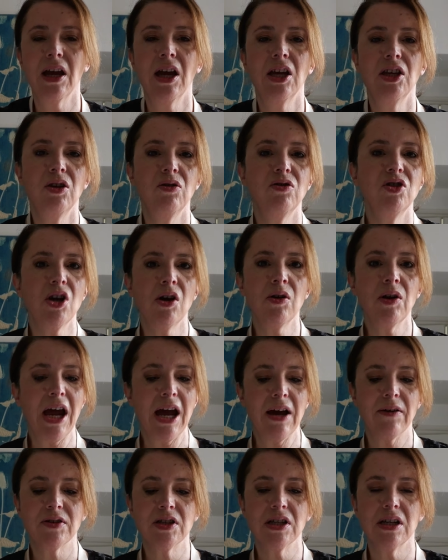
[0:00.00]
You don't
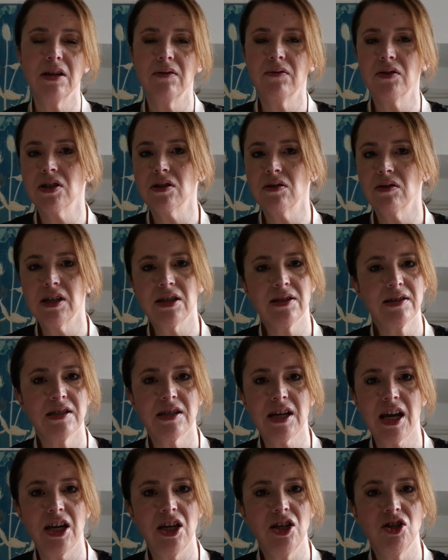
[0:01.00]
have to even do this
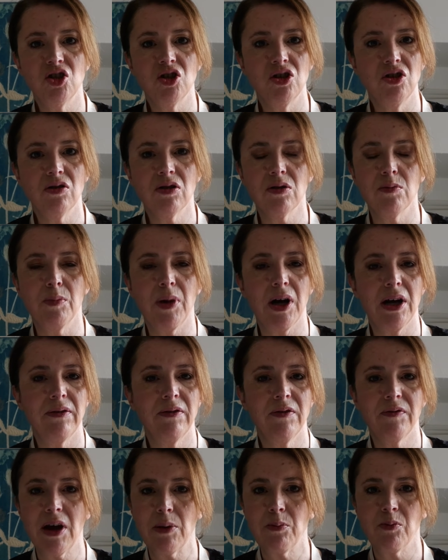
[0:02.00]
stage. You can buy
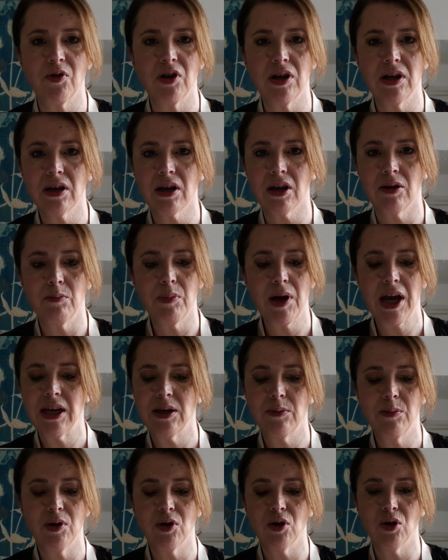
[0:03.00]
fabric and
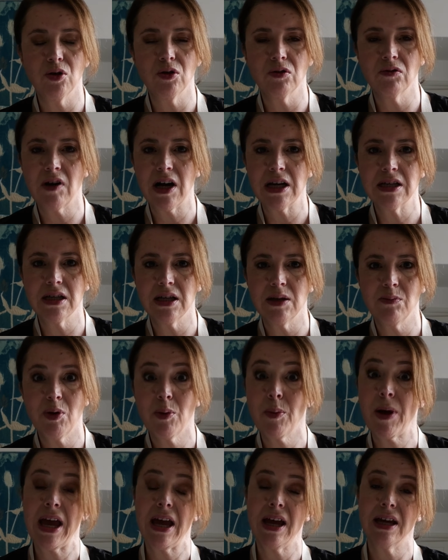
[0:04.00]
paper already
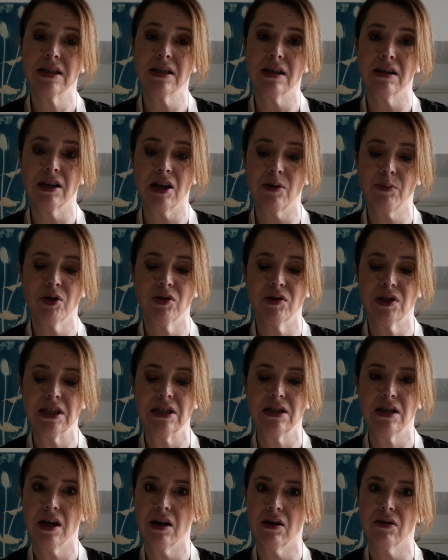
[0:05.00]
prepared, and I'll put
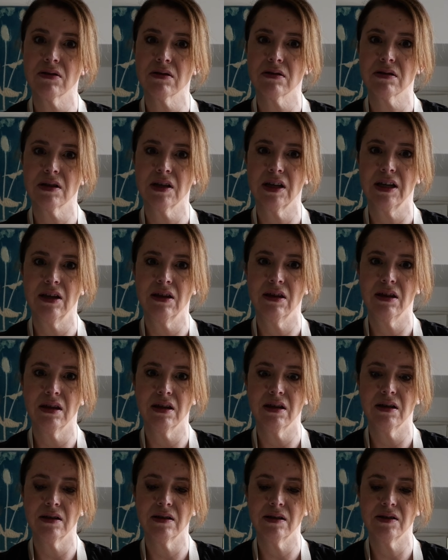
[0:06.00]
details in
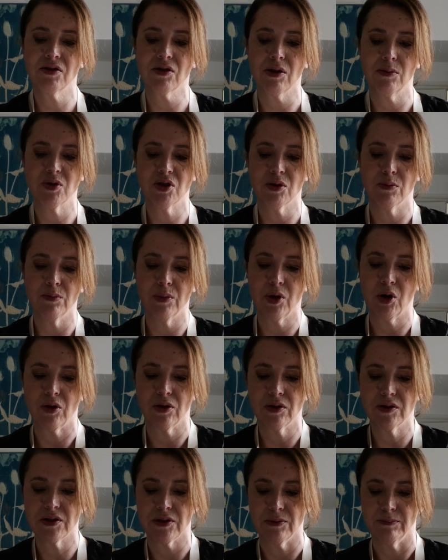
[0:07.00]
the description
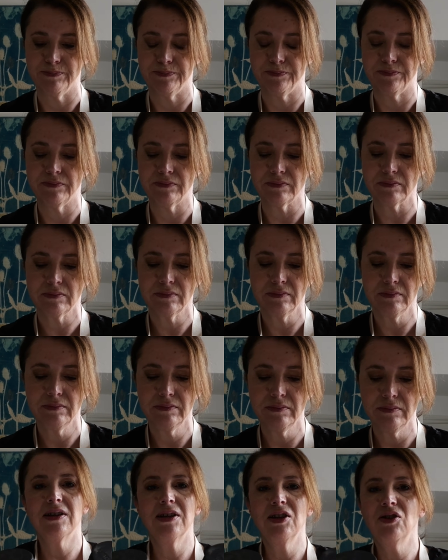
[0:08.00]
box.
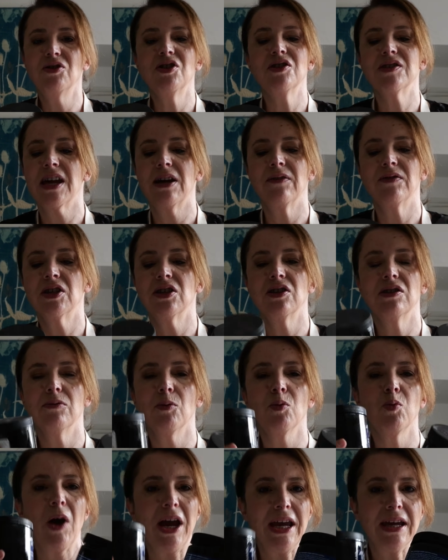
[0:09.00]
You just have to
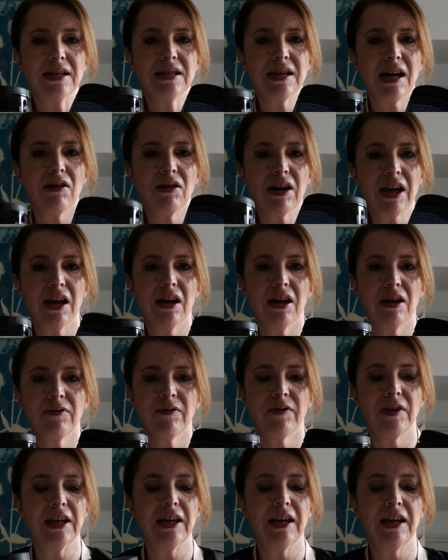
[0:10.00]
weigh it out
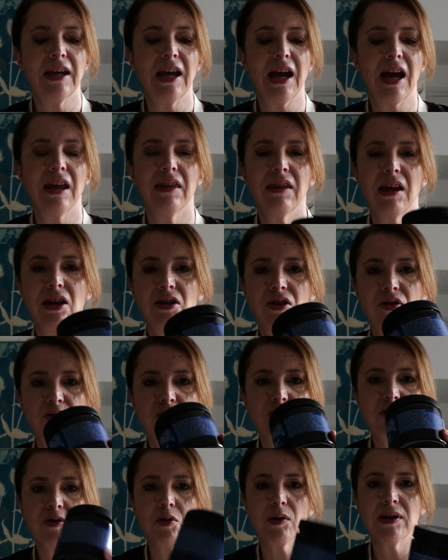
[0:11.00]
carefully and then
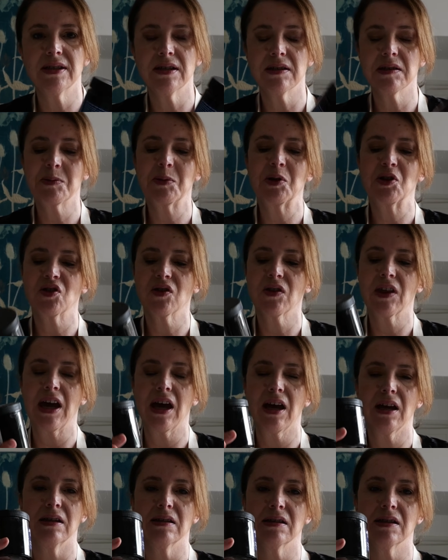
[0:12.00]
use twice as much to
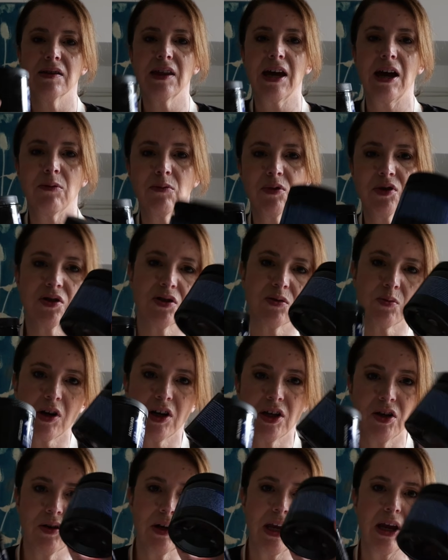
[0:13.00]
that, which is why
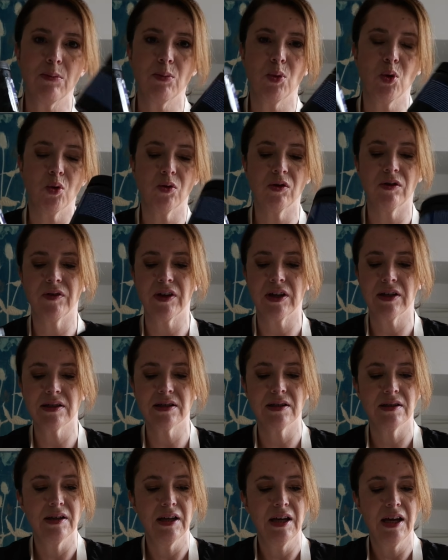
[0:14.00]
you get more of it.